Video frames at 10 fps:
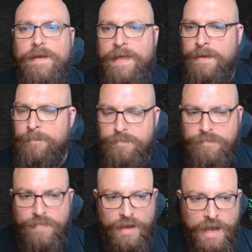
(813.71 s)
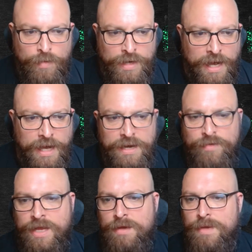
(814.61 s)
I would highly
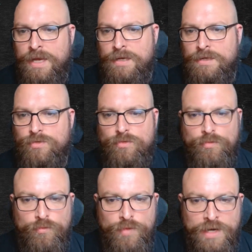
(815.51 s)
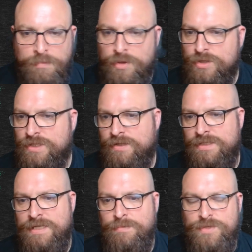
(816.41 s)
recommend reading books on the
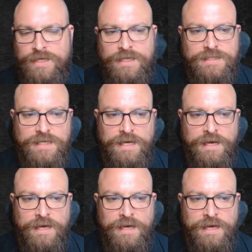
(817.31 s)
subject,